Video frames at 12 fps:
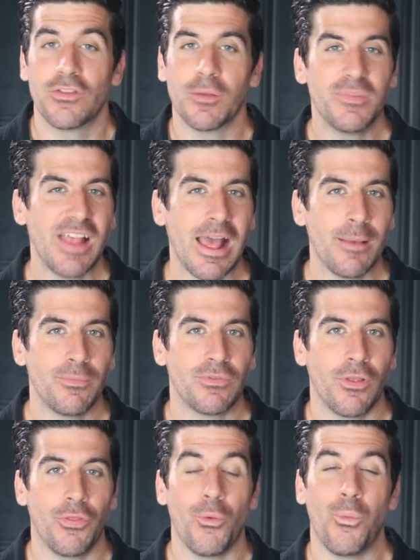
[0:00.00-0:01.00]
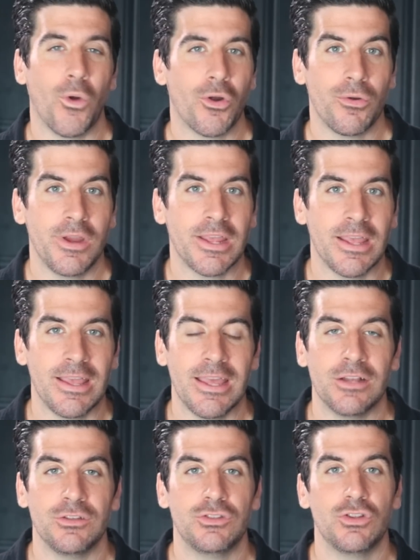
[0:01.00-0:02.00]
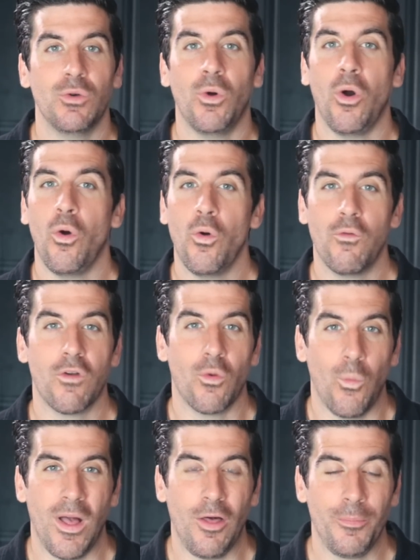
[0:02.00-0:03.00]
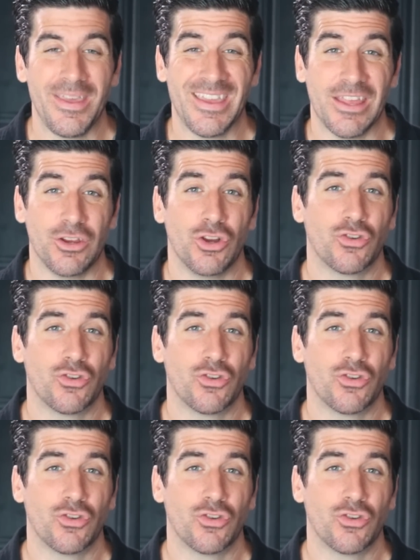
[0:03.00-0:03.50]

Sometimes the worry can get so overwhelming and